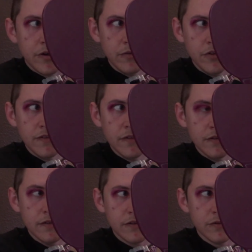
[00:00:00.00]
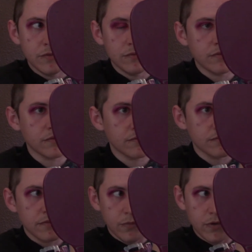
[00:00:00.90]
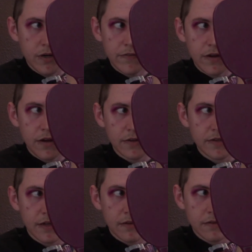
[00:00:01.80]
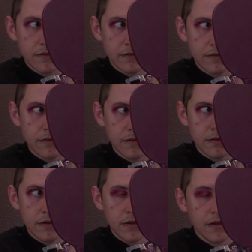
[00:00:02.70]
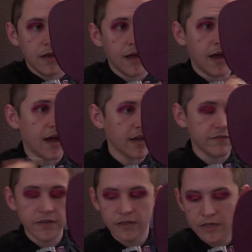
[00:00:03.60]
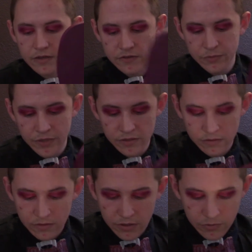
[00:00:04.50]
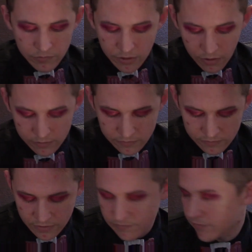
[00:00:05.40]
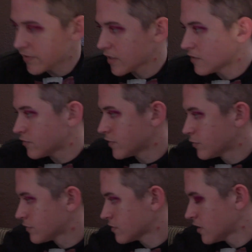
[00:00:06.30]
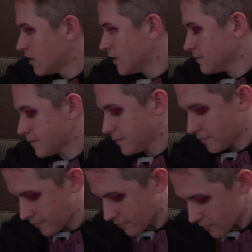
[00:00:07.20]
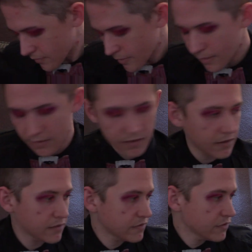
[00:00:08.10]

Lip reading: just going to do whatever content I feel like doing, regardless of if it gets views or not. And so